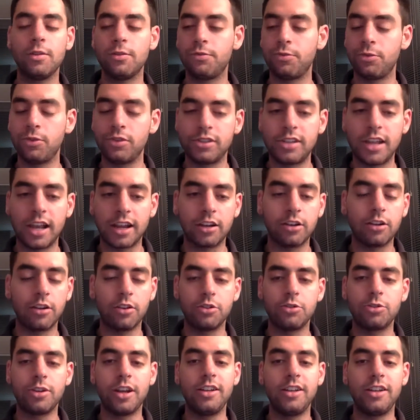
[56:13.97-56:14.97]
for a second on
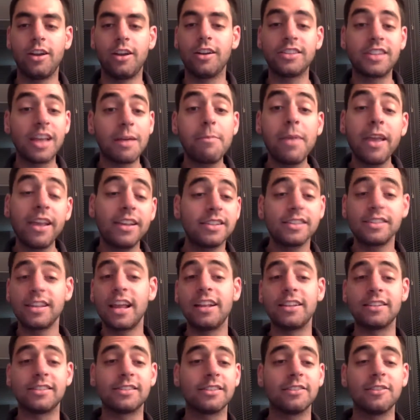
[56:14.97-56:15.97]
the trade talks, that makes
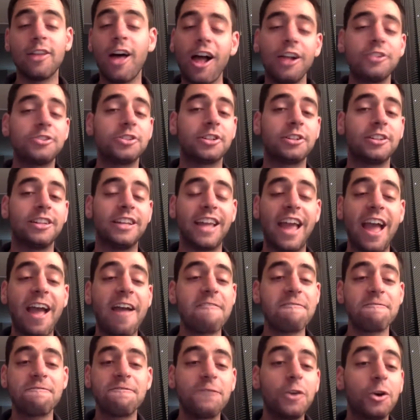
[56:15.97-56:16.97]
sense logically
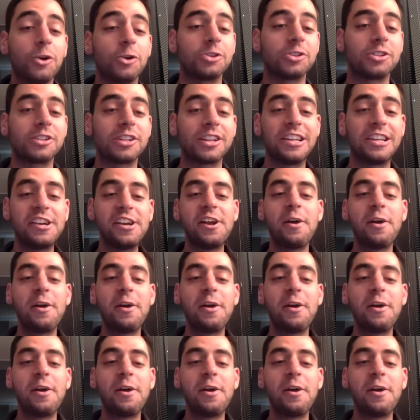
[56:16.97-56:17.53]
at first.